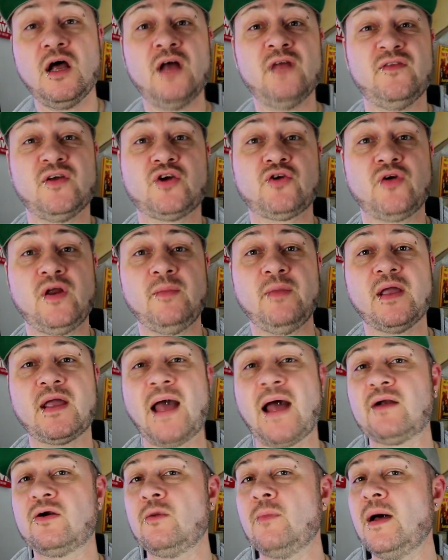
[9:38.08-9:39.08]
and the creamy
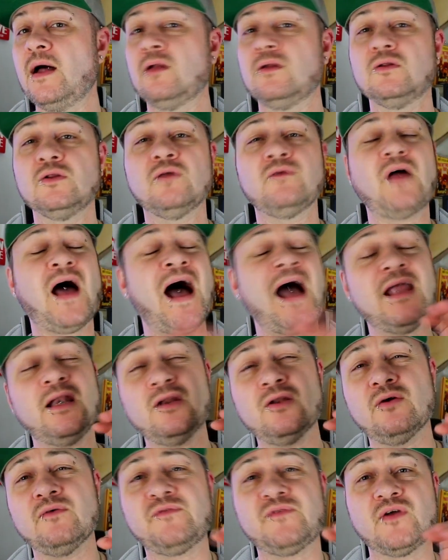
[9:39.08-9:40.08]
caramel. Love. I
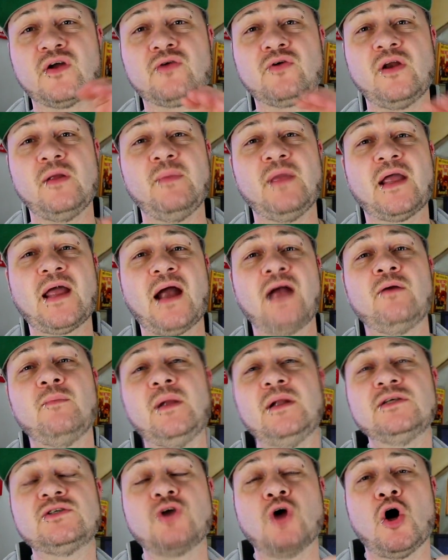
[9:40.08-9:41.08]
love the creamy
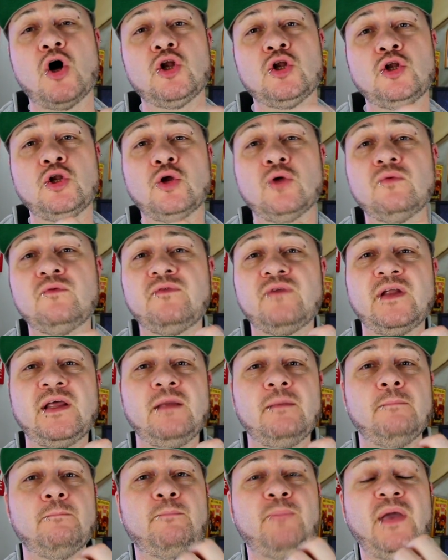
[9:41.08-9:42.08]
caramel. It's got a
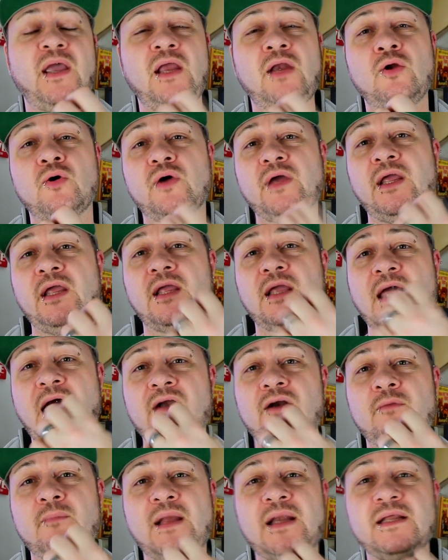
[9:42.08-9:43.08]
lovely peanutty
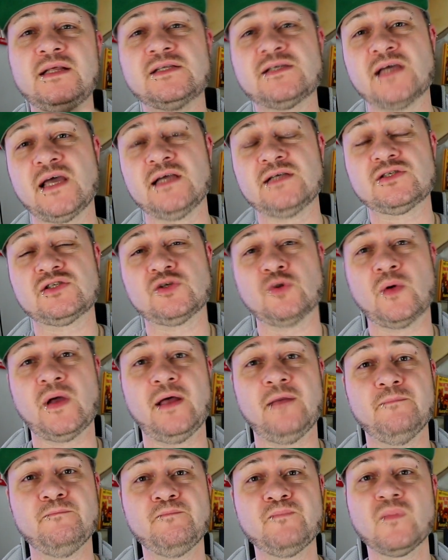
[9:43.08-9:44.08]
caramelly taste to
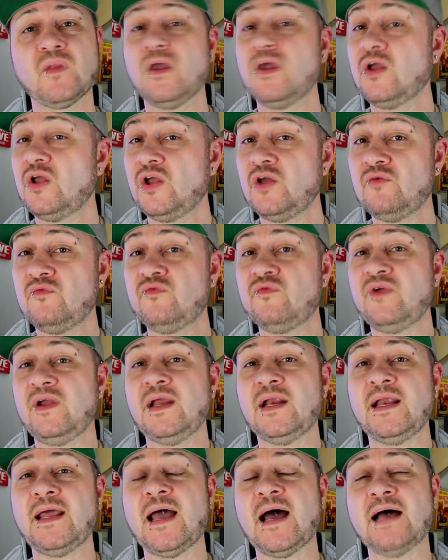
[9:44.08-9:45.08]
it. It
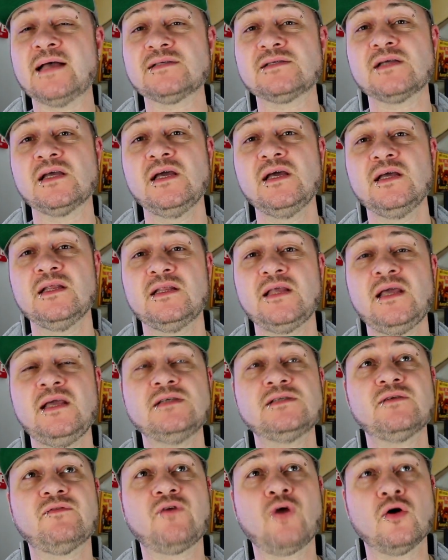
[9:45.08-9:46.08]
really has.
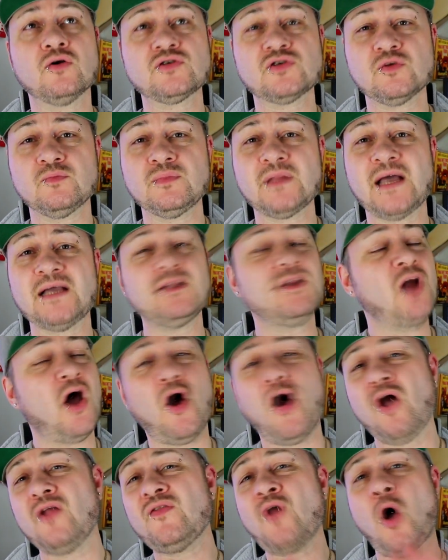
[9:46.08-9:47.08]
These have got some nice,
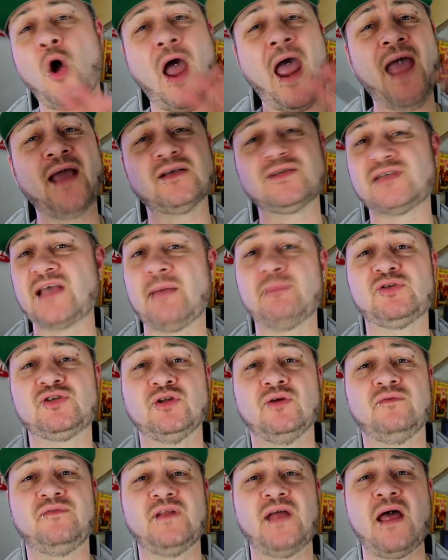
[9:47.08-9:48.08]
not not
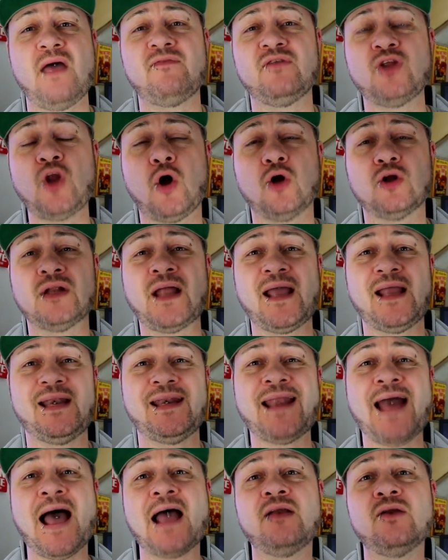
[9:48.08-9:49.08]
exceptional flavour, not like
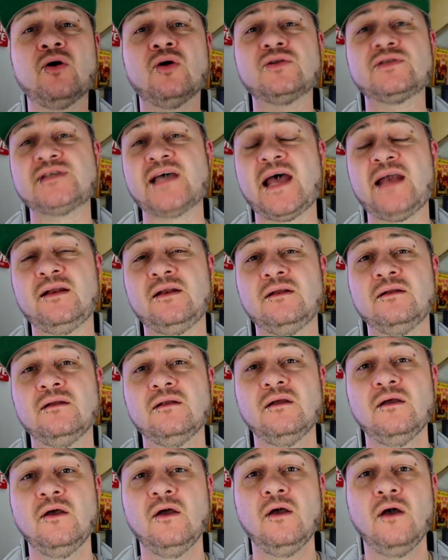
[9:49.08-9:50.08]
nine or ten
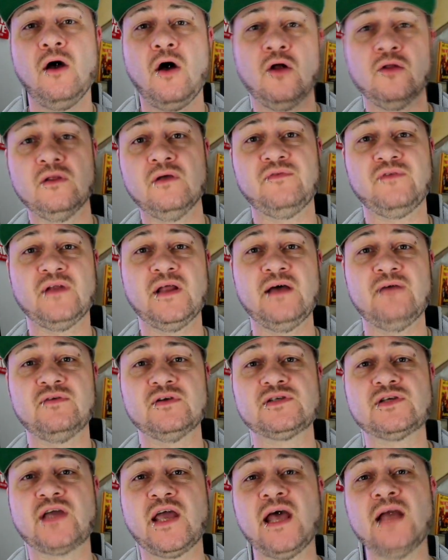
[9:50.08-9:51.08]
on the flavour
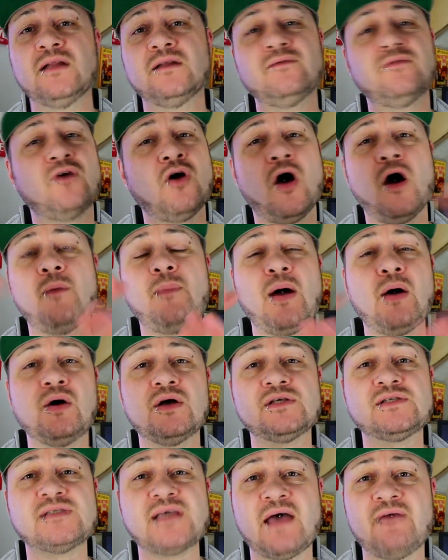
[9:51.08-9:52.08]
scale. They've got about
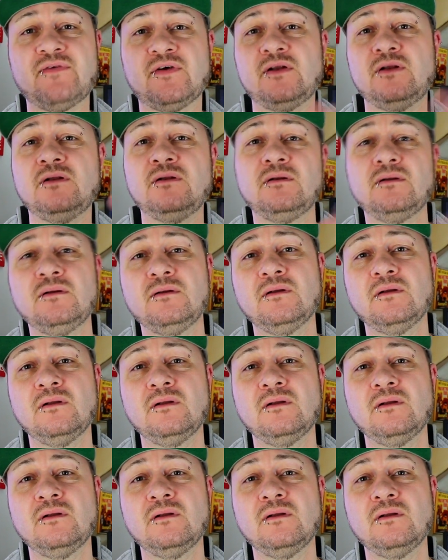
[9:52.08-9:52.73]
a seven,